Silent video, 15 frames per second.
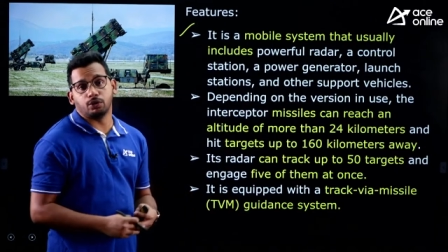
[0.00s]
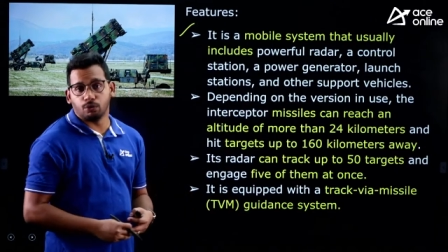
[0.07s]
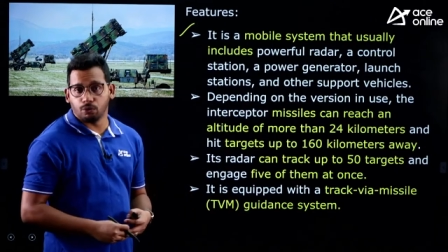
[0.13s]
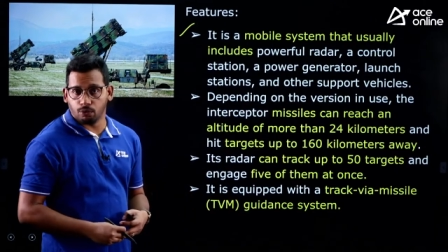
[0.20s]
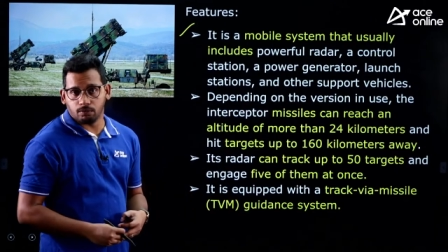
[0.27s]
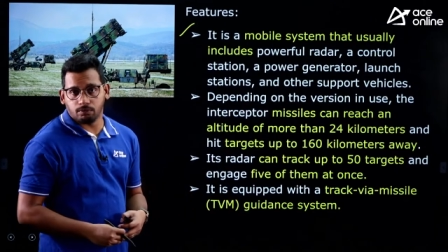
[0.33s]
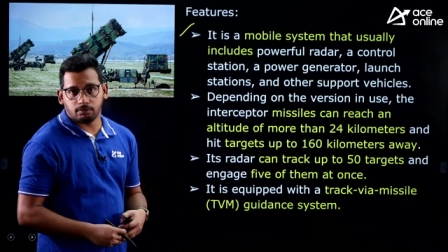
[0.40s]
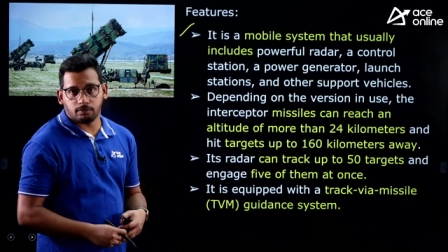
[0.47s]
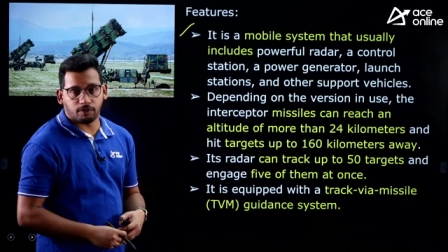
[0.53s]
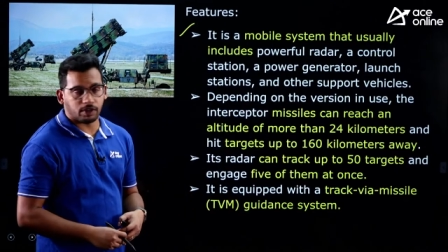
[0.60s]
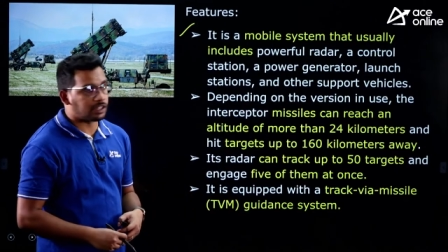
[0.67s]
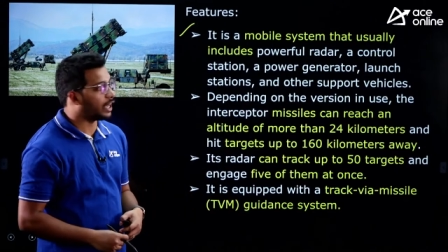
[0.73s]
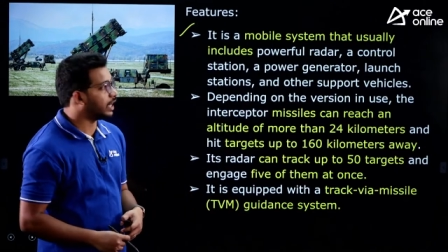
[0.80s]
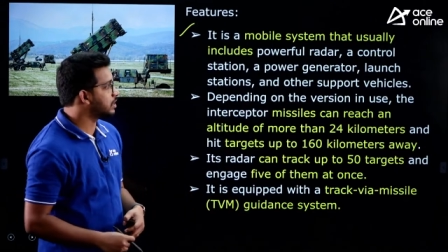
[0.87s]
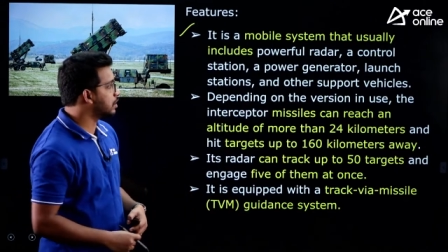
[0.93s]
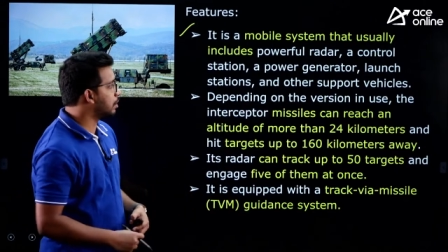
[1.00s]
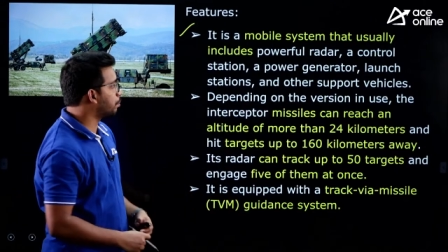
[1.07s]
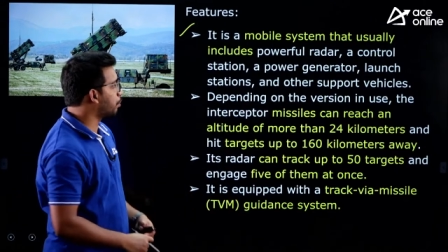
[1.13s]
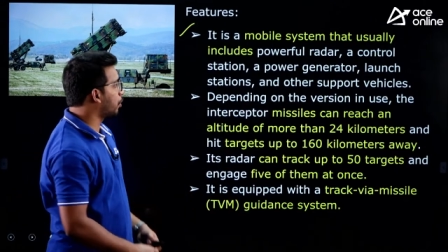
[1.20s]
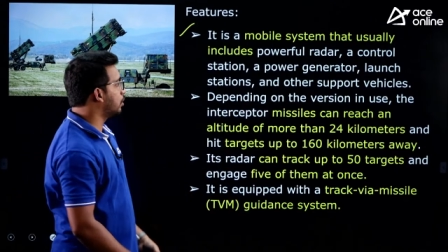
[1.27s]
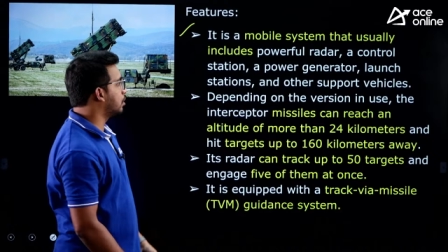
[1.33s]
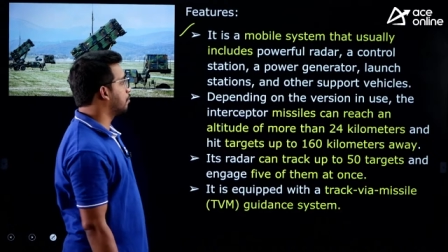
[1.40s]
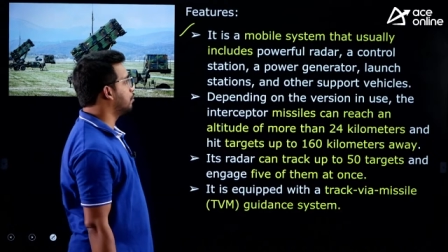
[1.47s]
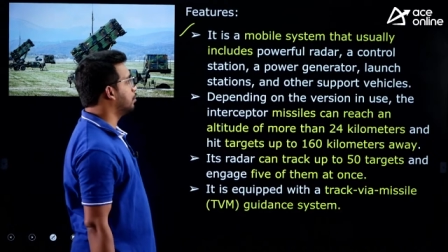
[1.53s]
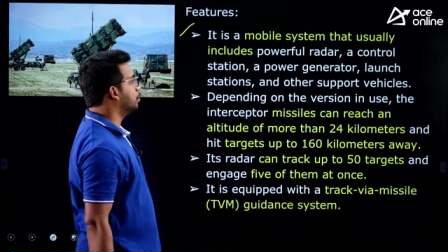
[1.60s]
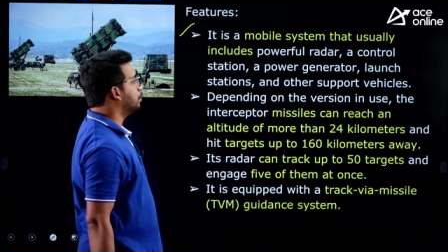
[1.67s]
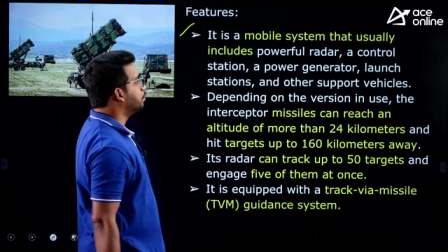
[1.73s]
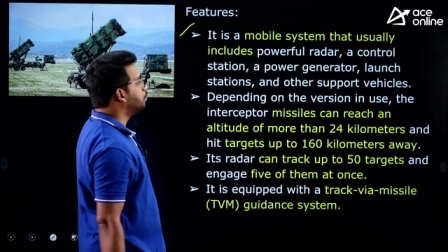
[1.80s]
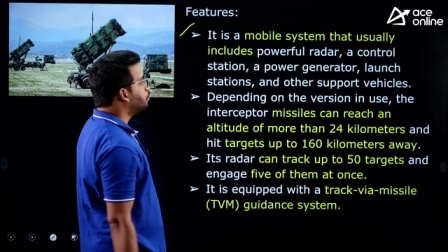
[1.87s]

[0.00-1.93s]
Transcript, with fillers: to know for the exam point of view.